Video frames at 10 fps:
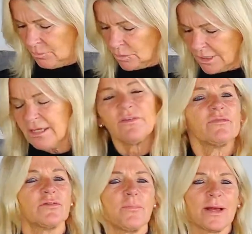we'll leave it
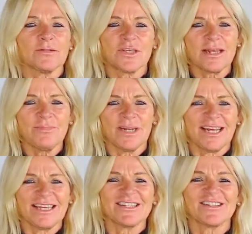for about 10
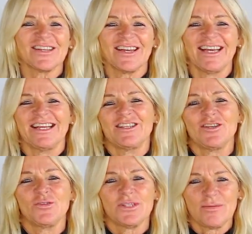minutes to
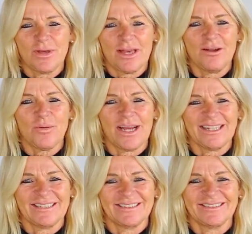simmer away.
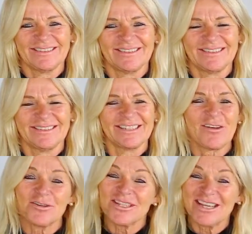So
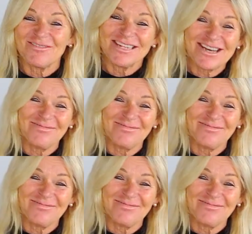I'll see you in 10